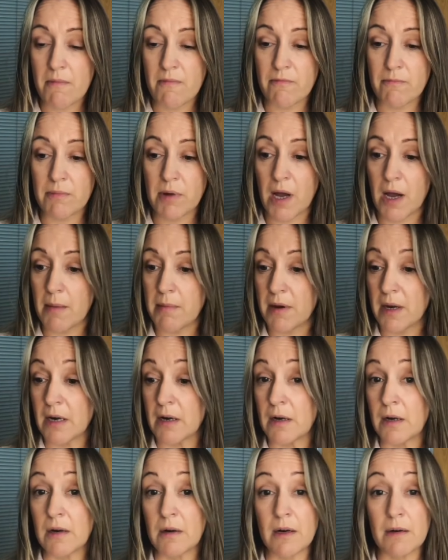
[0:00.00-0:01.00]

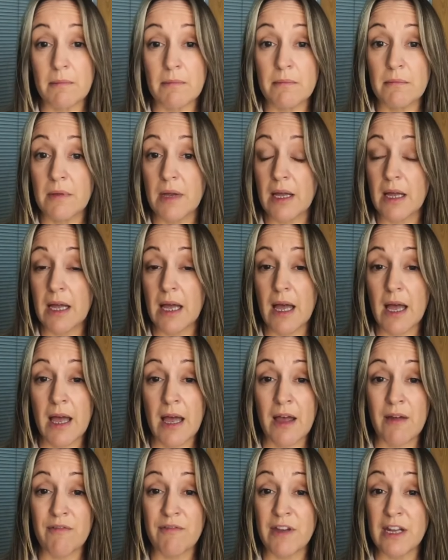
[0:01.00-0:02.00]
popular
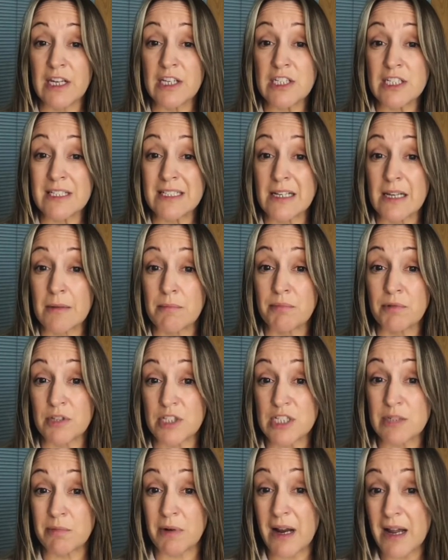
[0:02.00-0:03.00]
finishes like
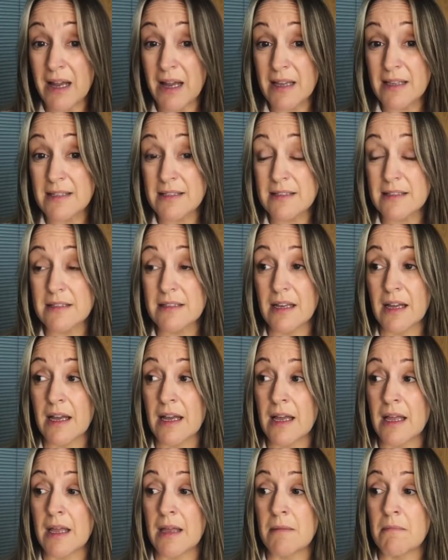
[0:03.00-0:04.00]
brushed brass,
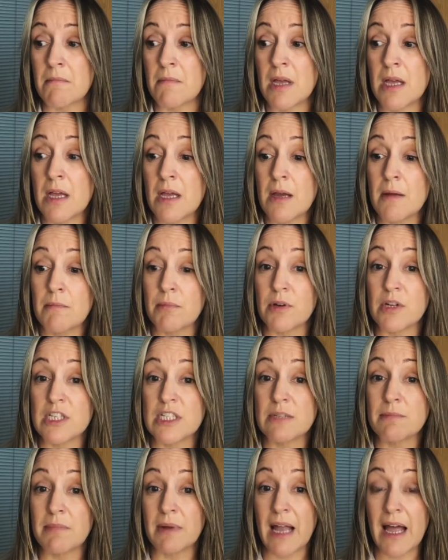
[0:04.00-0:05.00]

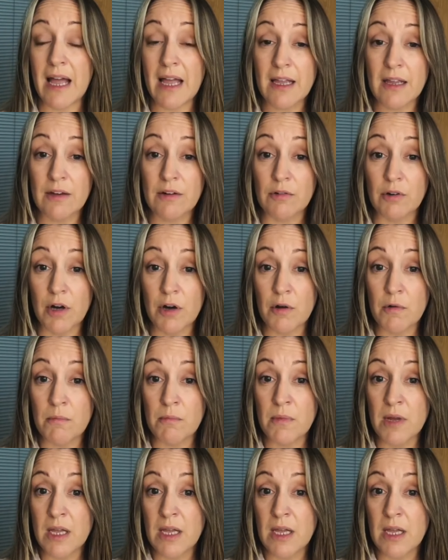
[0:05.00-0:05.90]
brushed black, chrome.